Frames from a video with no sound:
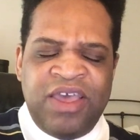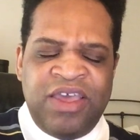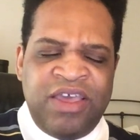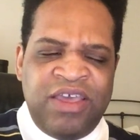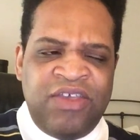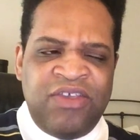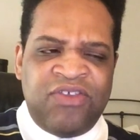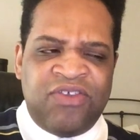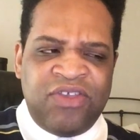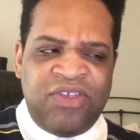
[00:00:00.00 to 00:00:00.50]

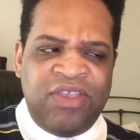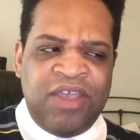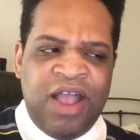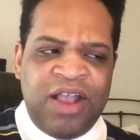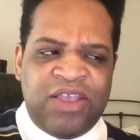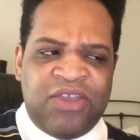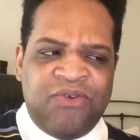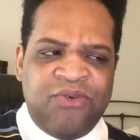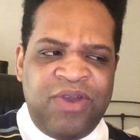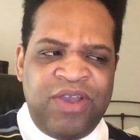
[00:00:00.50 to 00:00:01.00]
is
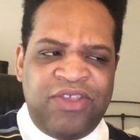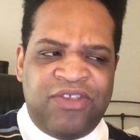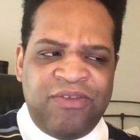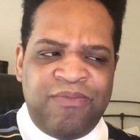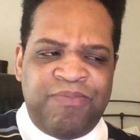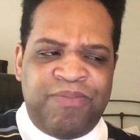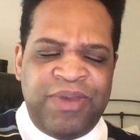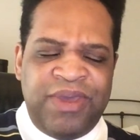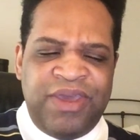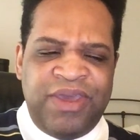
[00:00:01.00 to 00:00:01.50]
not going
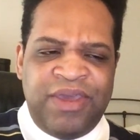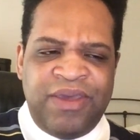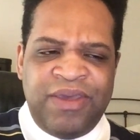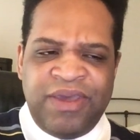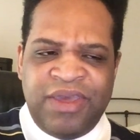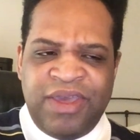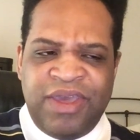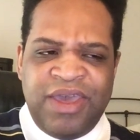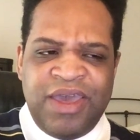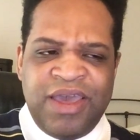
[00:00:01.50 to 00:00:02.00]
to be
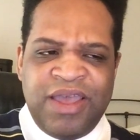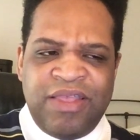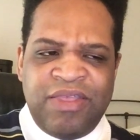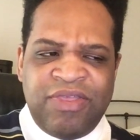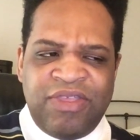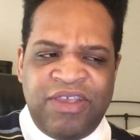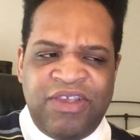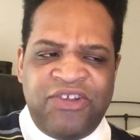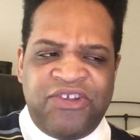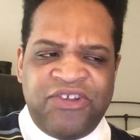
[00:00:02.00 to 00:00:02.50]

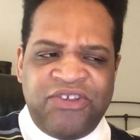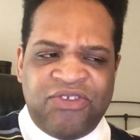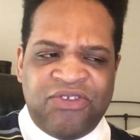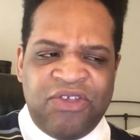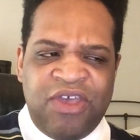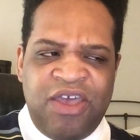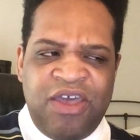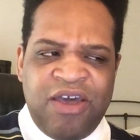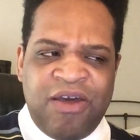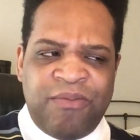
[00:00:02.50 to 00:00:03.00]
in the
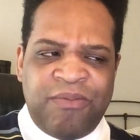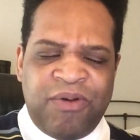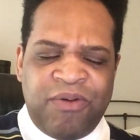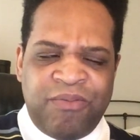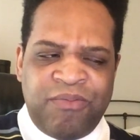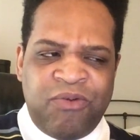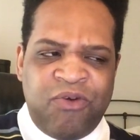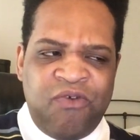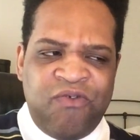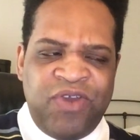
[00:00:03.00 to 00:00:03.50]
Shazam
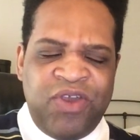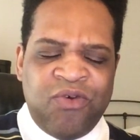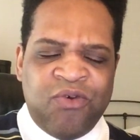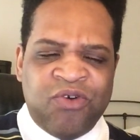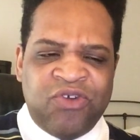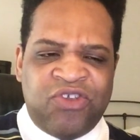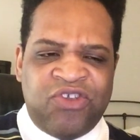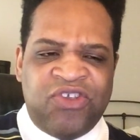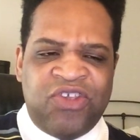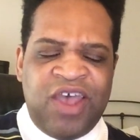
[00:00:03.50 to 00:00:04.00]
movie
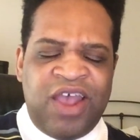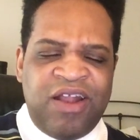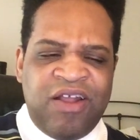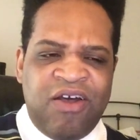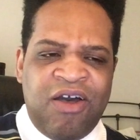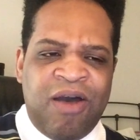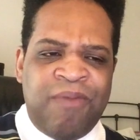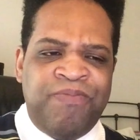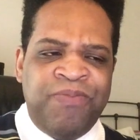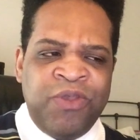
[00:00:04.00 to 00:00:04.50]
or set
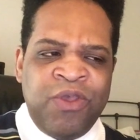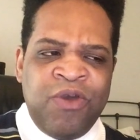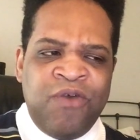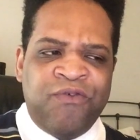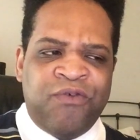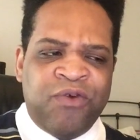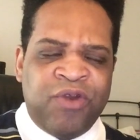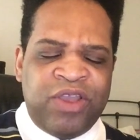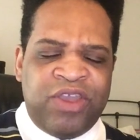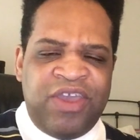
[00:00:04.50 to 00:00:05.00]
up
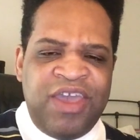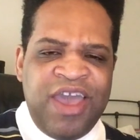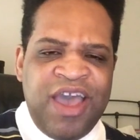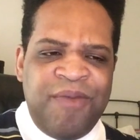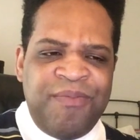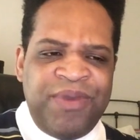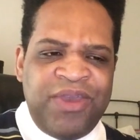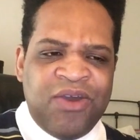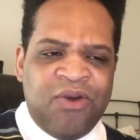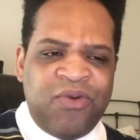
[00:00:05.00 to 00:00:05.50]
for a
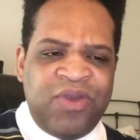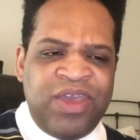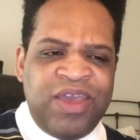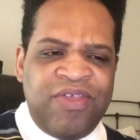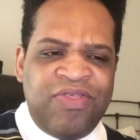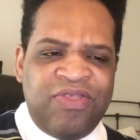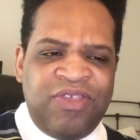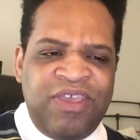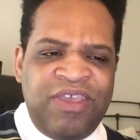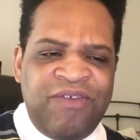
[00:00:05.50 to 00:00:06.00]
cameo
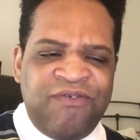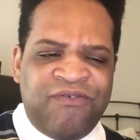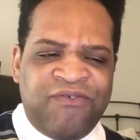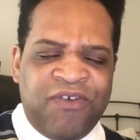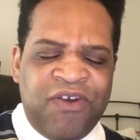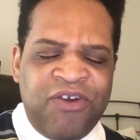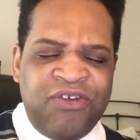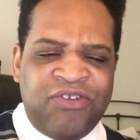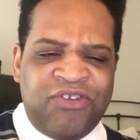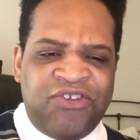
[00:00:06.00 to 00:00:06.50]
in the
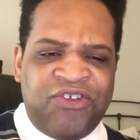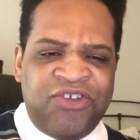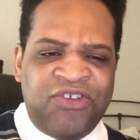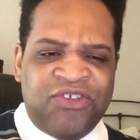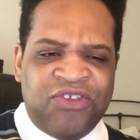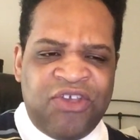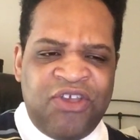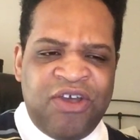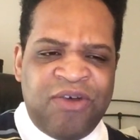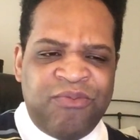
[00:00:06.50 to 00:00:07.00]
first
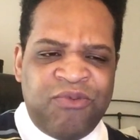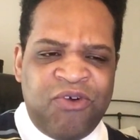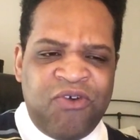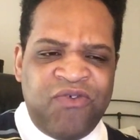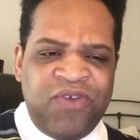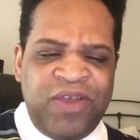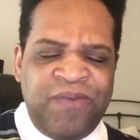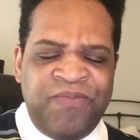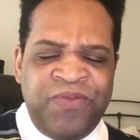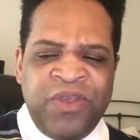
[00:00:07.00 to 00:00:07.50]
Shazam
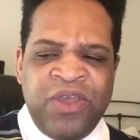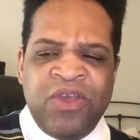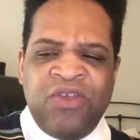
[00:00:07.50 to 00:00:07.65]
movie.